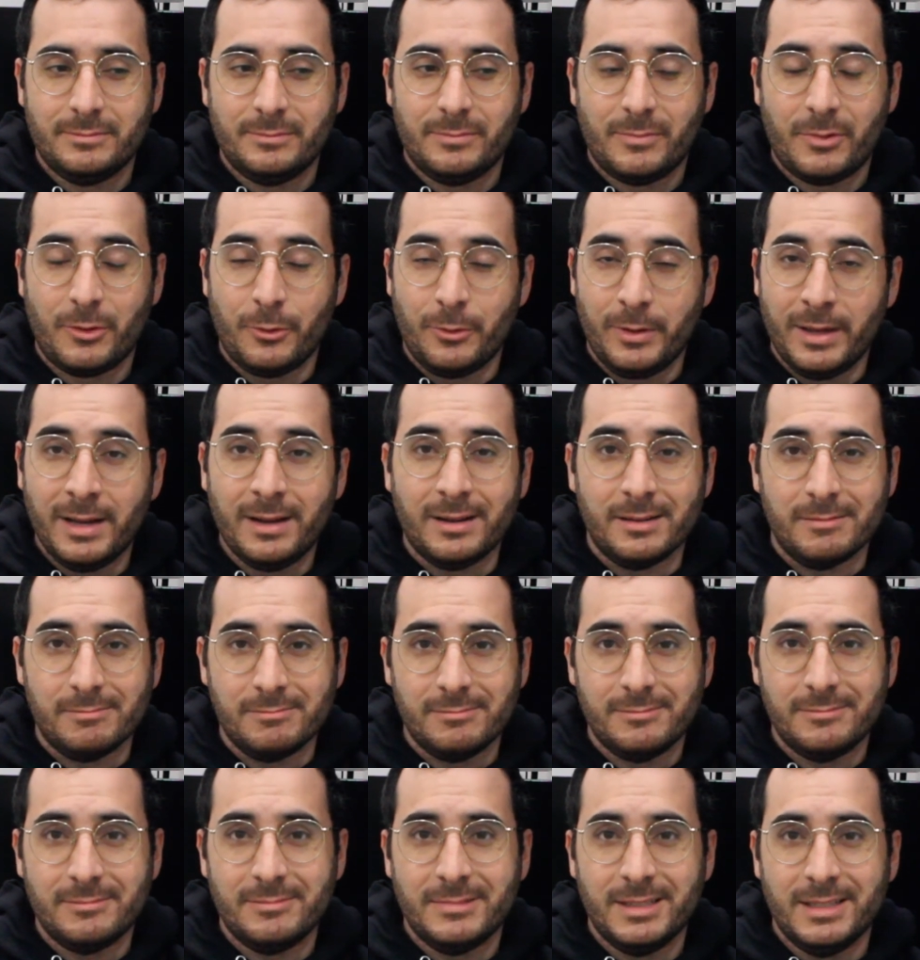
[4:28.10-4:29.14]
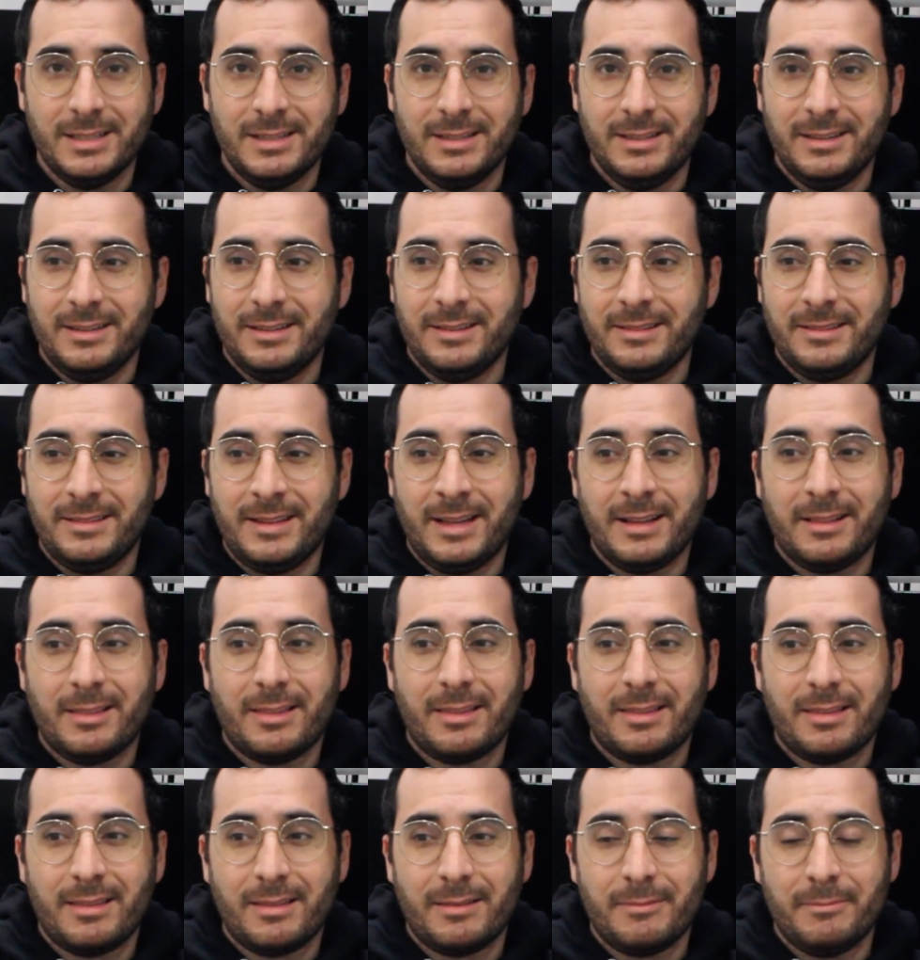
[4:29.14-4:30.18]
So yeah,
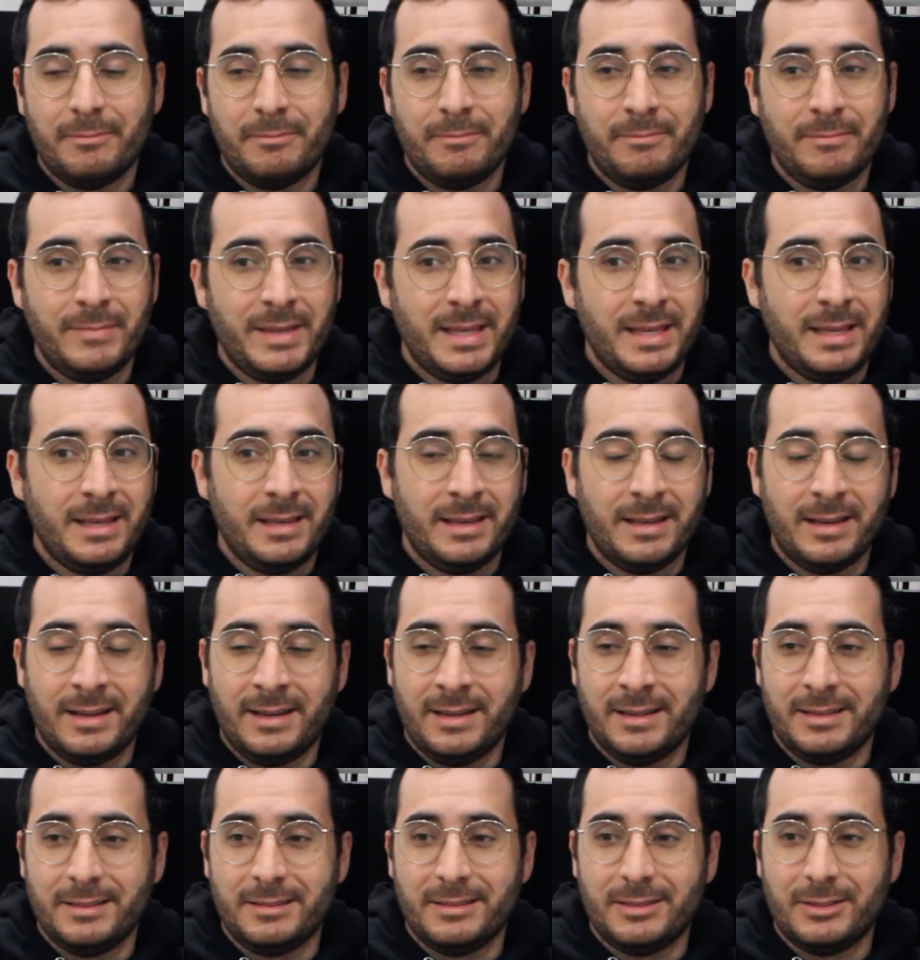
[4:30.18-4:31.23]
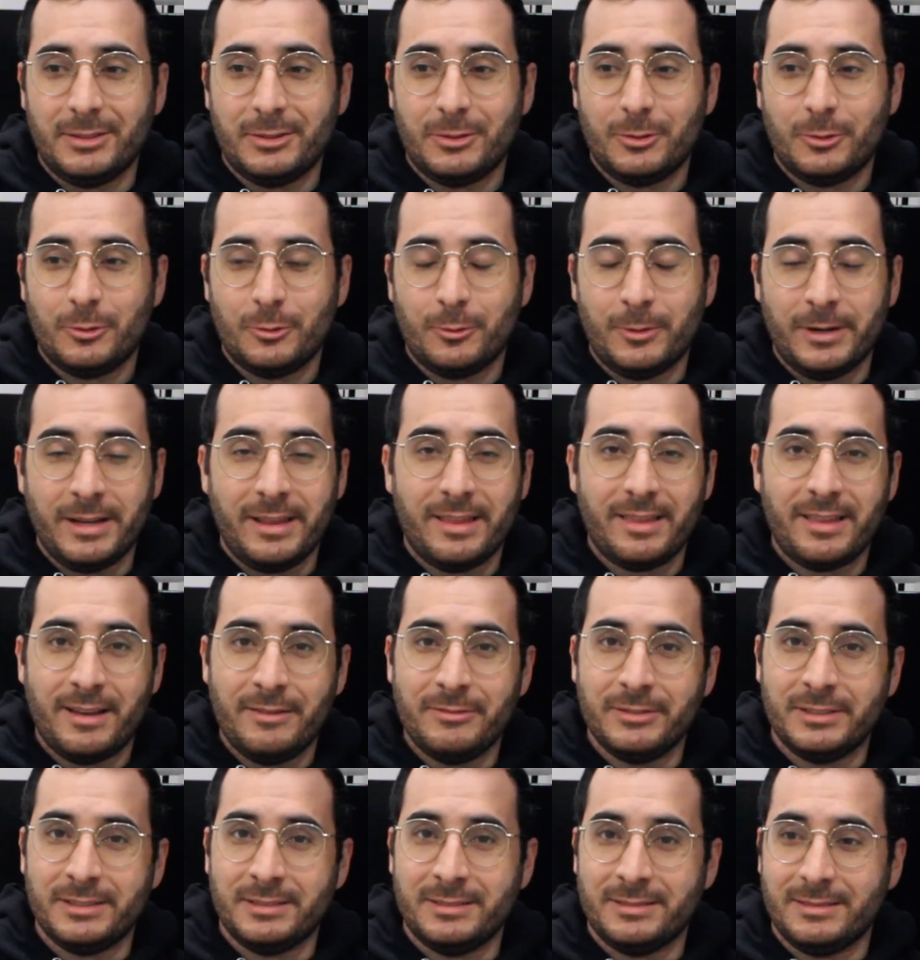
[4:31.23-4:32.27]
that's me at
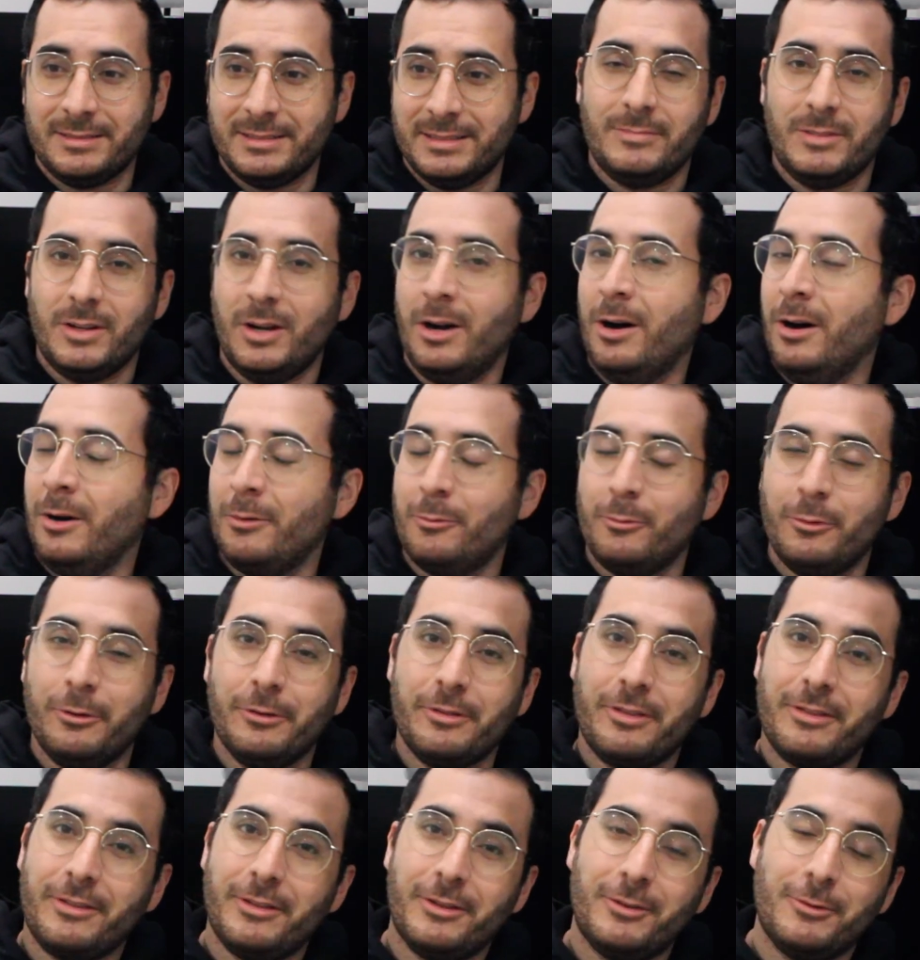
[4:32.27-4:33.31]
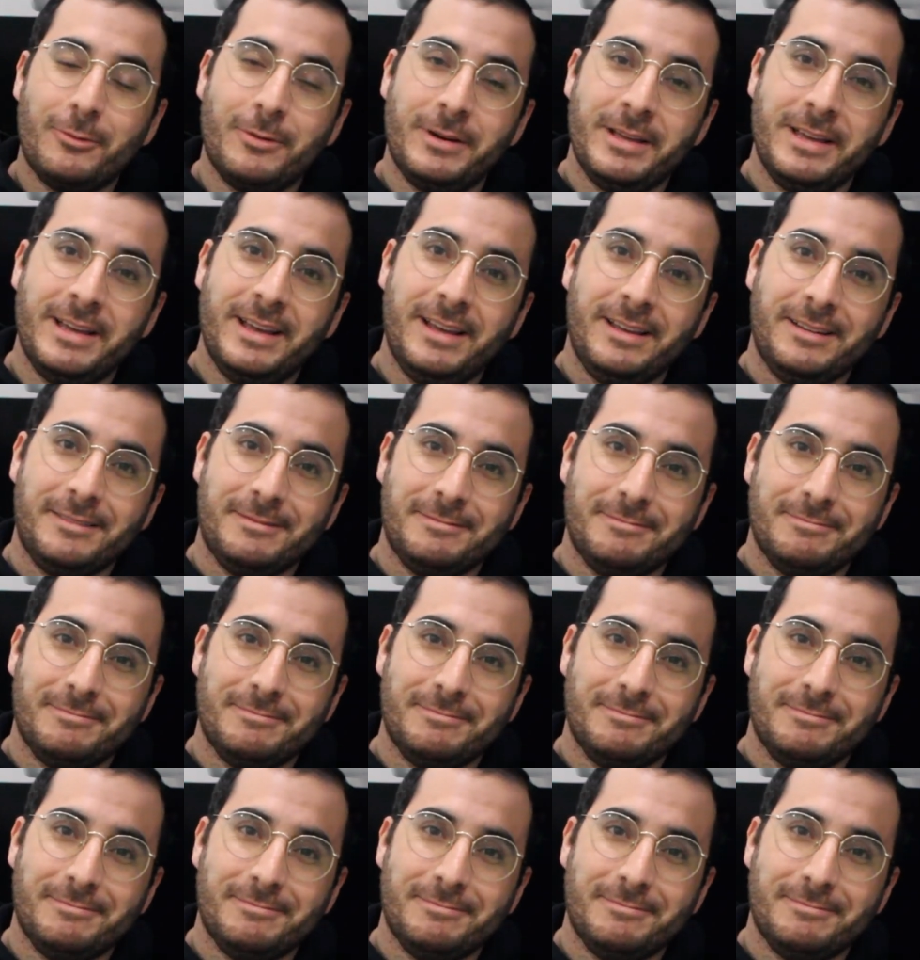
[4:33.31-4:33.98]
27. Onwards to 28.